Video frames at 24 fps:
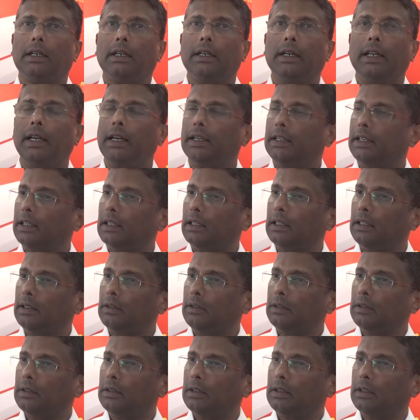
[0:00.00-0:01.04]
electrical
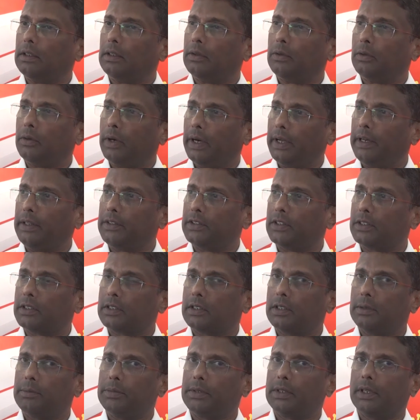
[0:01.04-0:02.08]
wiring
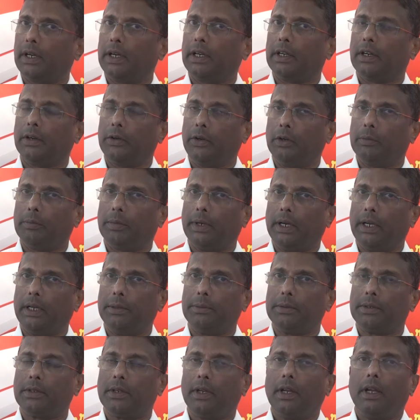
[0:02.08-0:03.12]
systems and conduit
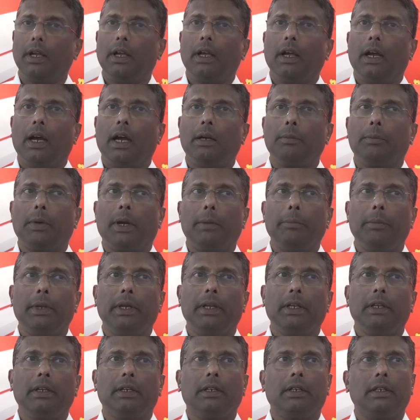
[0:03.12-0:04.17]
pipes, and
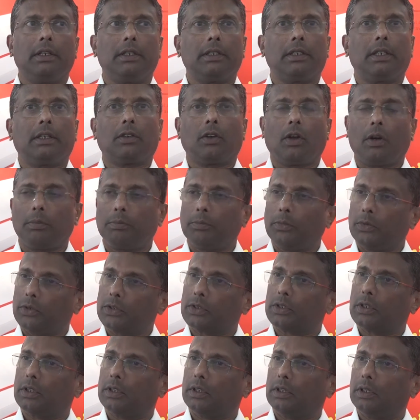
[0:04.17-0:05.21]
plumbing is the
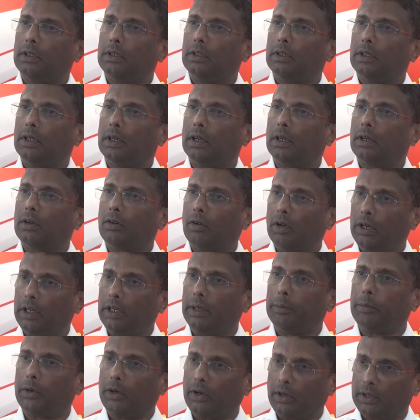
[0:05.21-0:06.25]
topmost quality
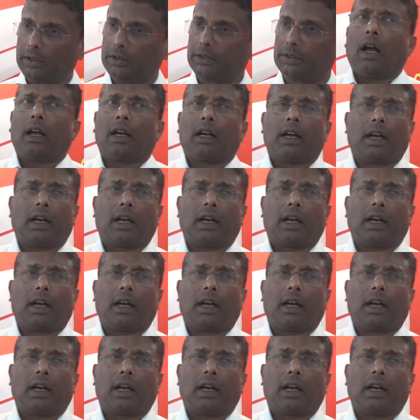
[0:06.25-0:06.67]
product.